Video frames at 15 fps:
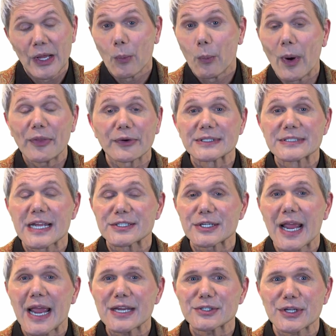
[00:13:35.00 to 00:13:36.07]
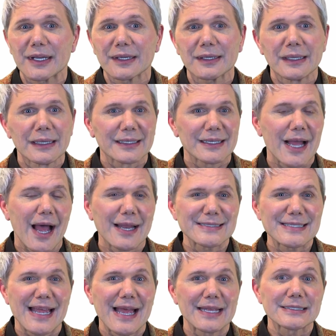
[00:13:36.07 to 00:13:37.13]
Whether it's education,
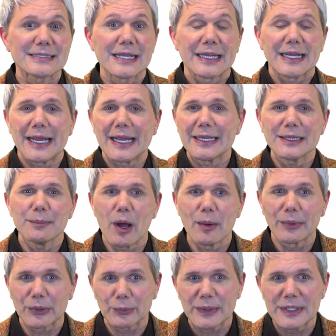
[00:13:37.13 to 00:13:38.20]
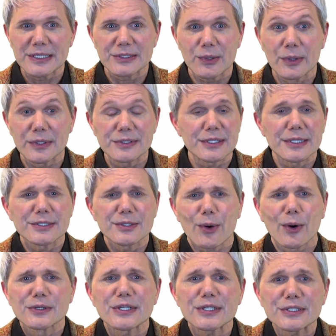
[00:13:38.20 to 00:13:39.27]
content, in-the-moment resources,
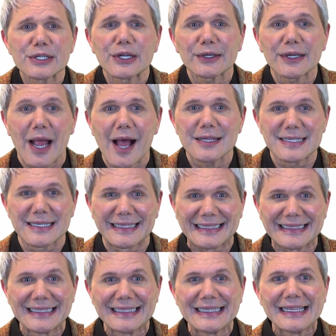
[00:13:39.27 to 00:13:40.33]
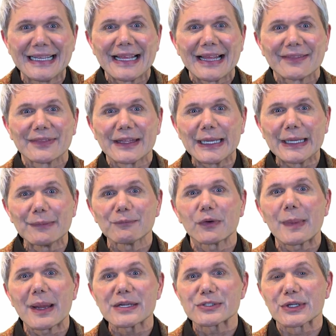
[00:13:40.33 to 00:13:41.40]
or just curiosity, the
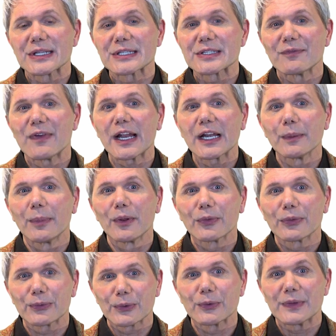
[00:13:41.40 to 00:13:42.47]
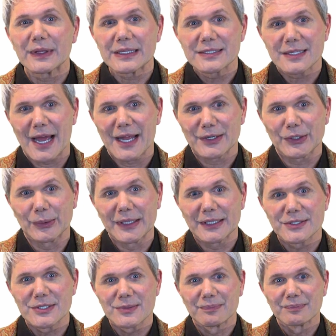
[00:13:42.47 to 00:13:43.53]
information is available through these
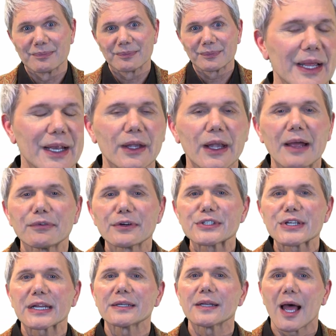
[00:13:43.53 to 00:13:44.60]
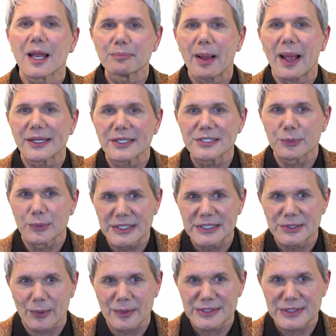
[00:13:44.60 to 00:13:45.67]
conduits. Leveraging non-biased
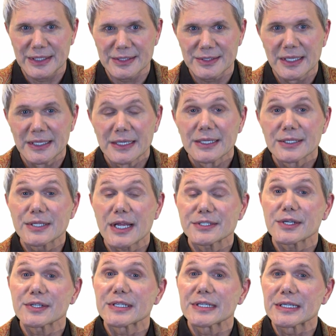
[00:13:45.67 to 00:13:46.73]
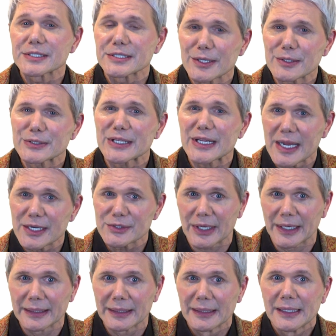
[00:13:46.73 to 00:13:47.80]
resources, such as an
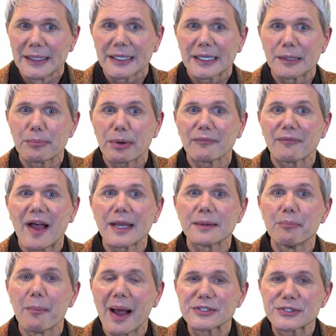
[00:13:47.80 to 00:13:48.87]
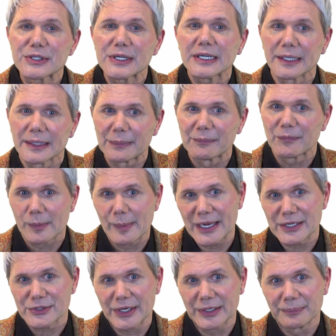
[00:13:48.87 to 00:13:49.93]
association, can provide much-needed
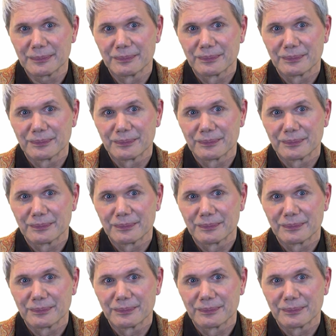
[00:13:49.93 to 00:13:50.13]
information.